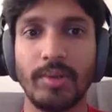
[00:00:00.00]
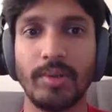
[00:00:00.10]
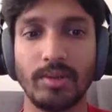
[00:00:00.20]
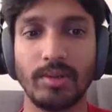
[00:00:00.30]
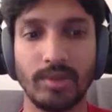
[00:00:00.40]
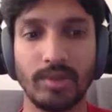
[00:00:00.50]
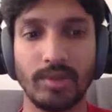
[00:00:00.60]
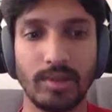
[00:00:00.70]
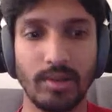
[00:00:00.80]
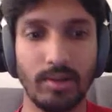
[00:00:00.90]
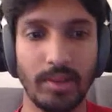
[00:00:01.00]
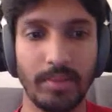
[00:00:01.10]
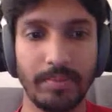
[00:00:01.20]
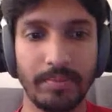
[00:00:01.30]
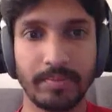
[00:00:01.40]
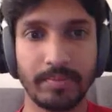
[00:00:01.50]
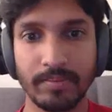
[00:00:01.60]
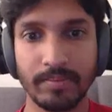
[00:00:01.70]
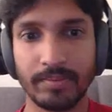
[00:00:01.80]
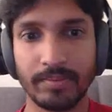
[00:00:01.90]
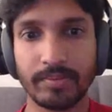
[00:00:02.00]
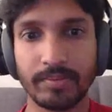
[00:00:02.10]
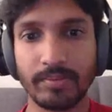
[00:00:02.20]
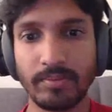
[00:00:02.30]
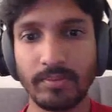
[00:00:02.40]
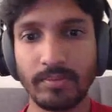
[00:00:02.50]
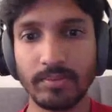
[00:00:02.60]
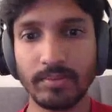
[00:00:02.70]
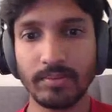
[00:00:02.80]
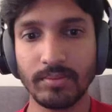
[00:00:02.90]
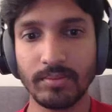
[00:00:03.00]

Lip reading: (silence)